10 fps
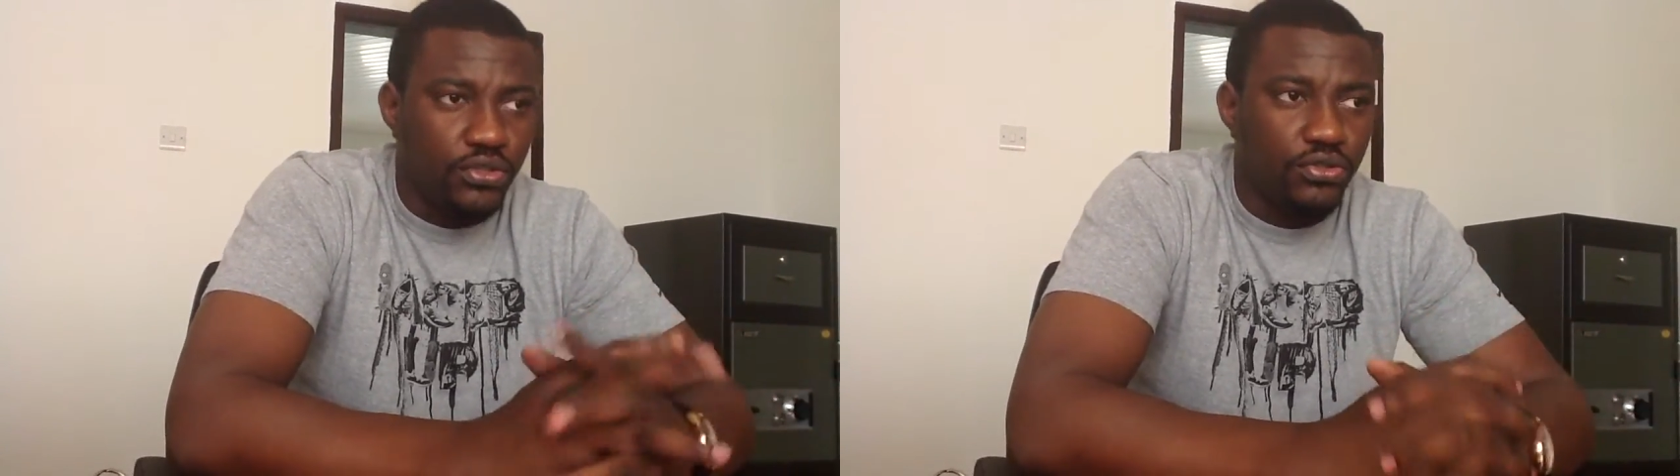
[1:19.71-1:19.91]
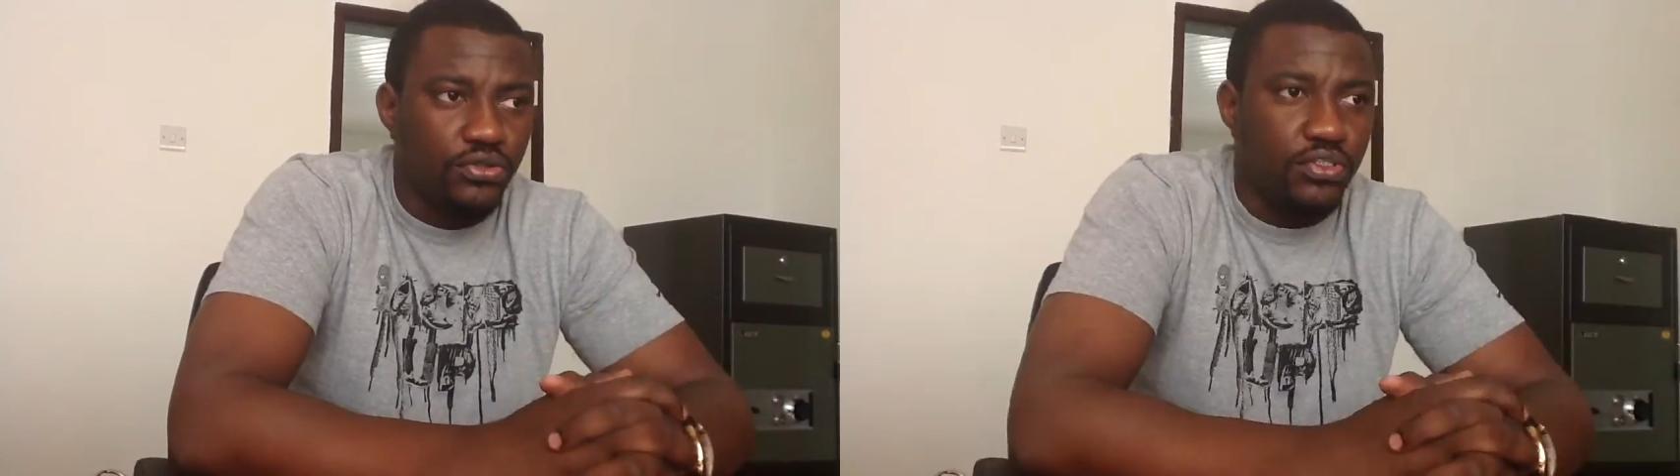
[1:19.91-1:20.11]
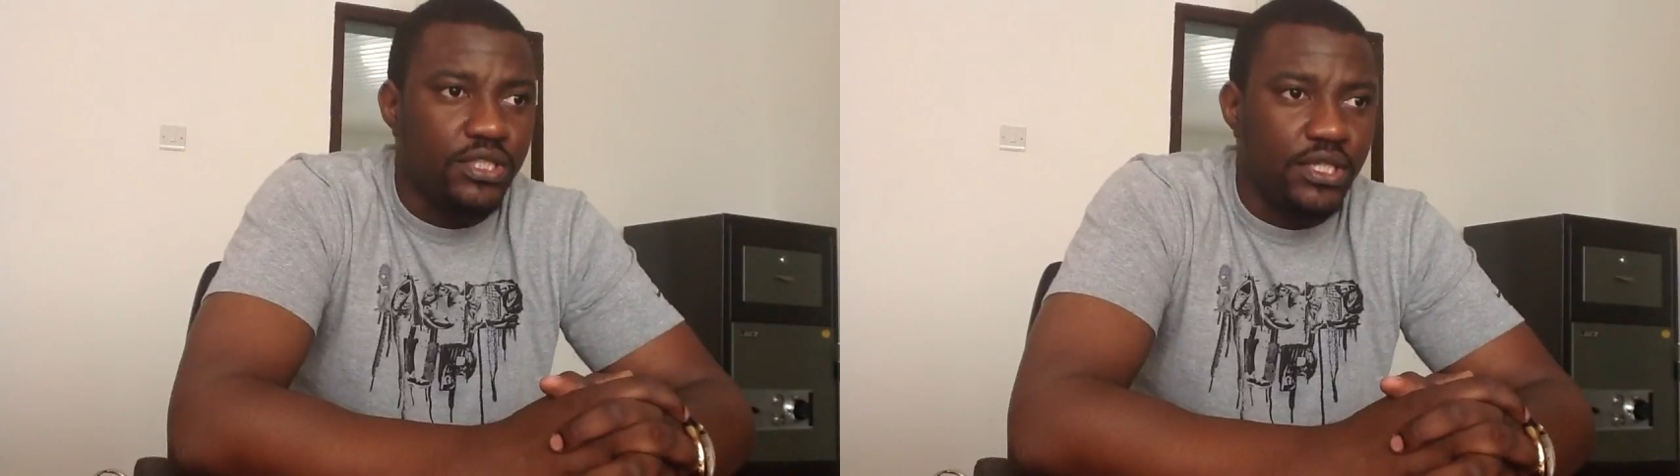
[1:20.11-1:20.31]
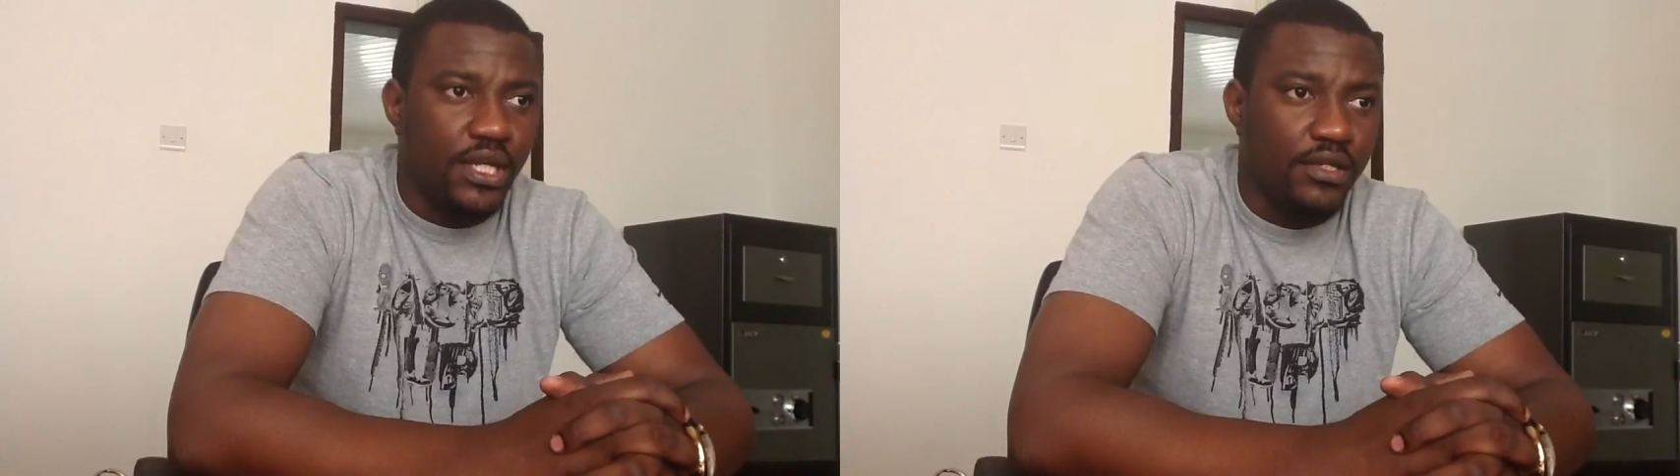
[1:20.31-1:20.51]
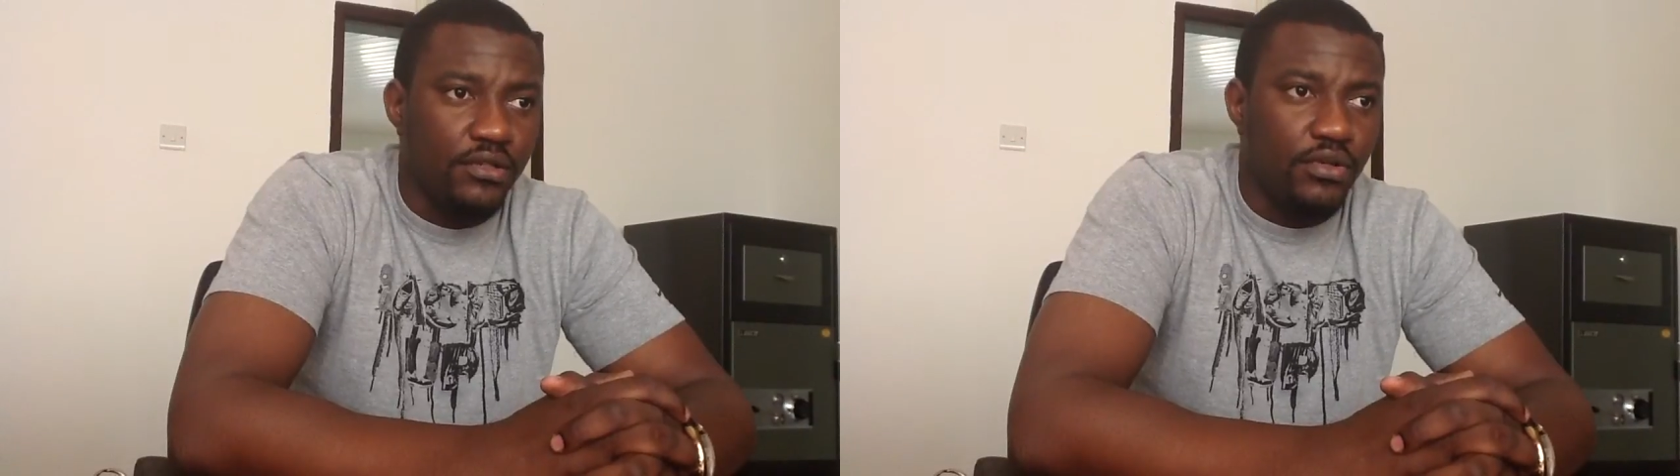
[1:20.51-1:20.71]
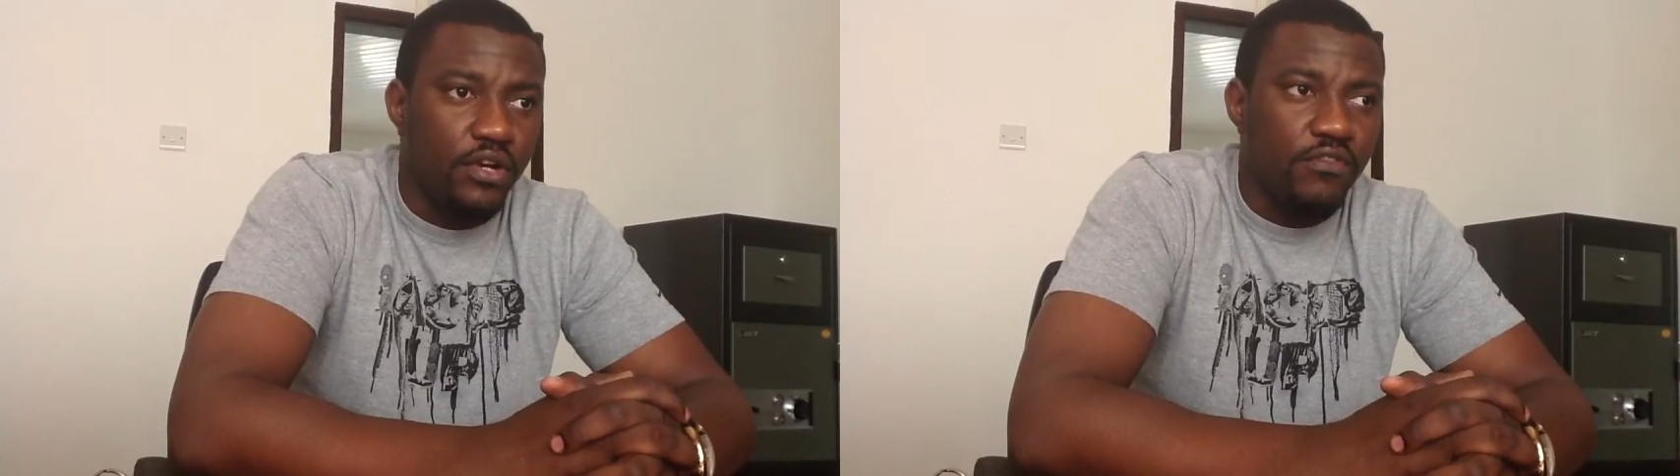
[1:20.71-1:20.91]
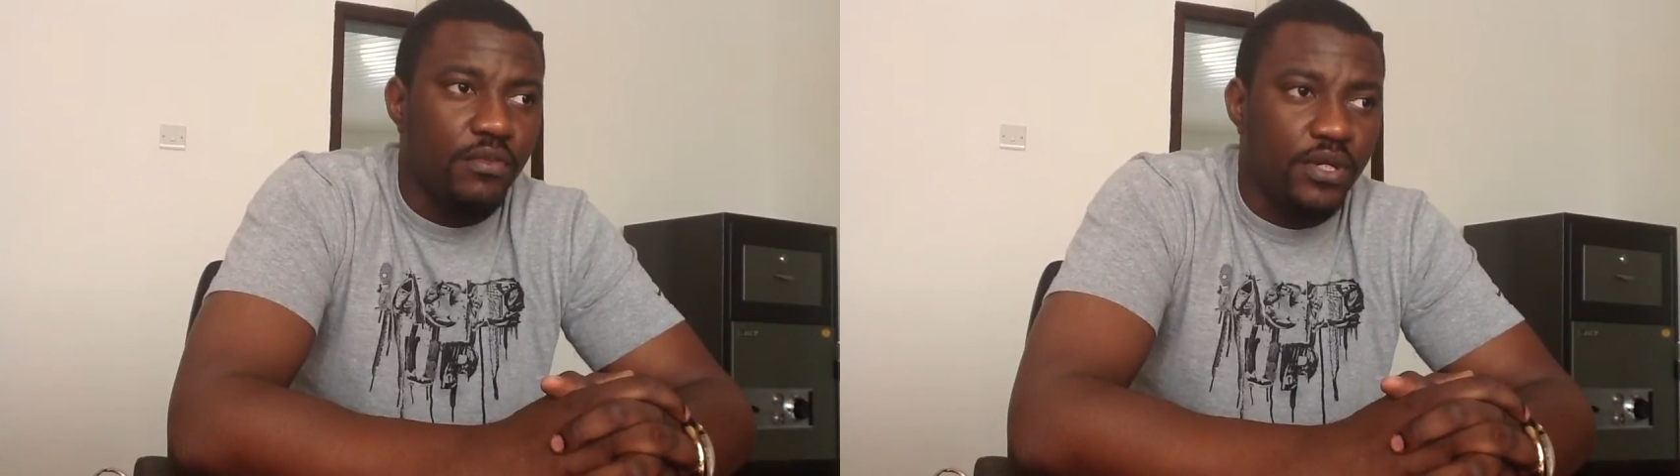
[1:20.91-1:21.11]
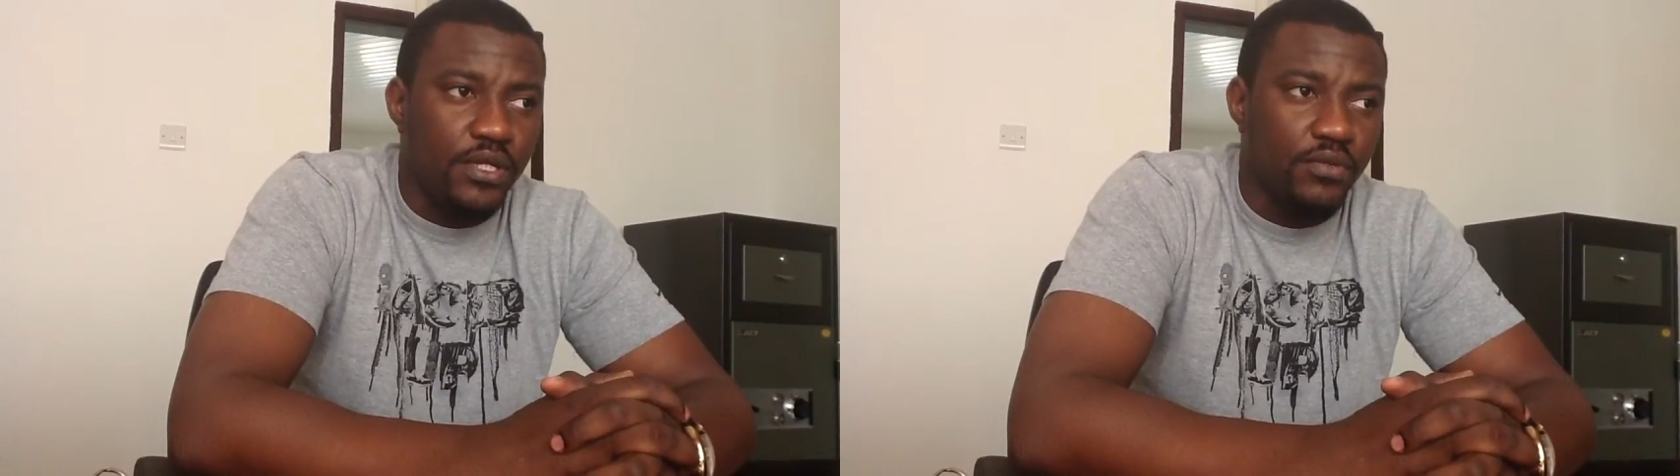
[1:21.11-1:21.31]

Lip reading: You could see that everybody